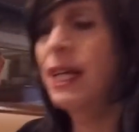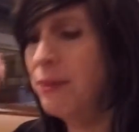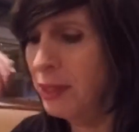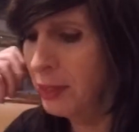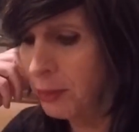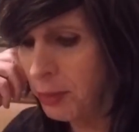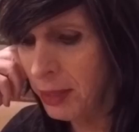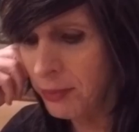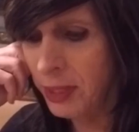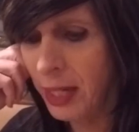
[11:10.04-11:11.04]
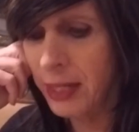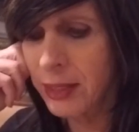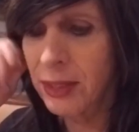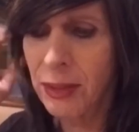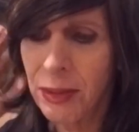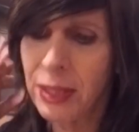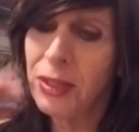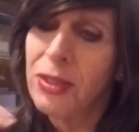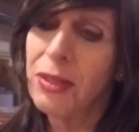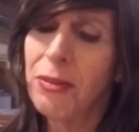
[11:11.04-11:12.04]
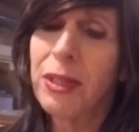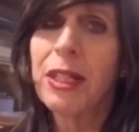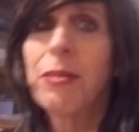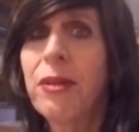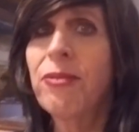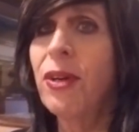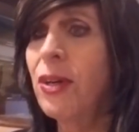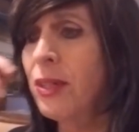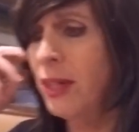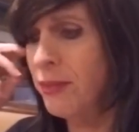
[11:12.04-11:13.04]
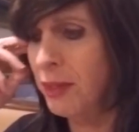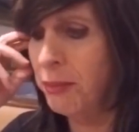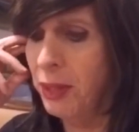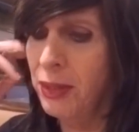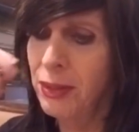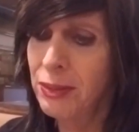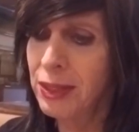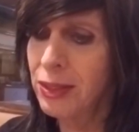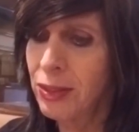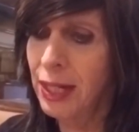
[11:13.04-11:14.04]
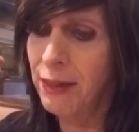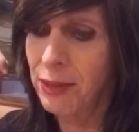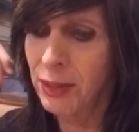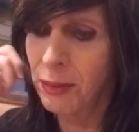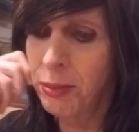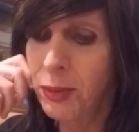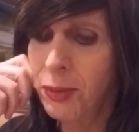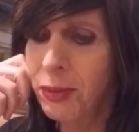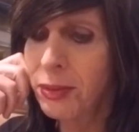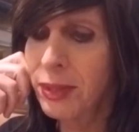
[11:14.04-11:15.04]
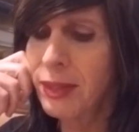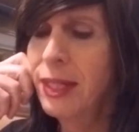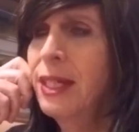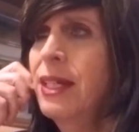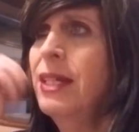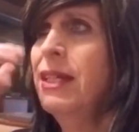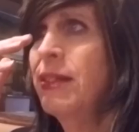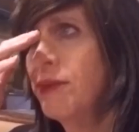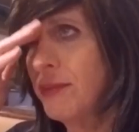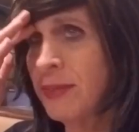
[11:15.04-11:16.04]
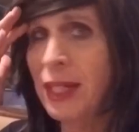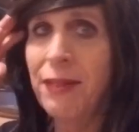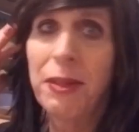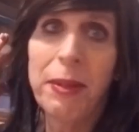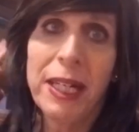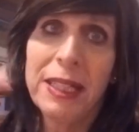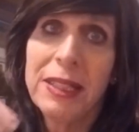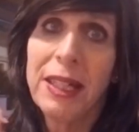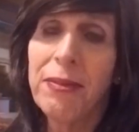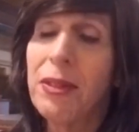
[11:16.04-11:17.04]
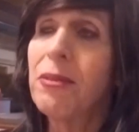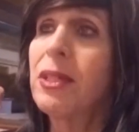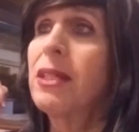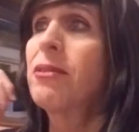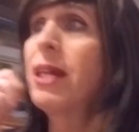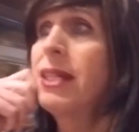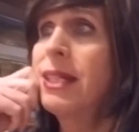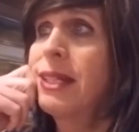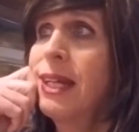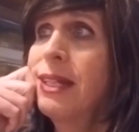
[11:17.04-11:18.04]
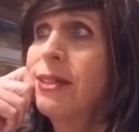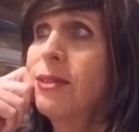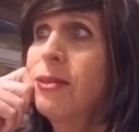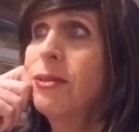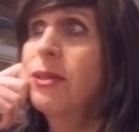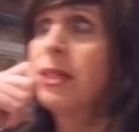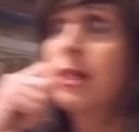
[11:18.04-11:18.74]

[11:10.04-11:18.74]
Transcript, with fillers: have a little bit of tug to it. It shouldn't really be fall off the bone. It should have a little pull. So everybody's different with the way that they do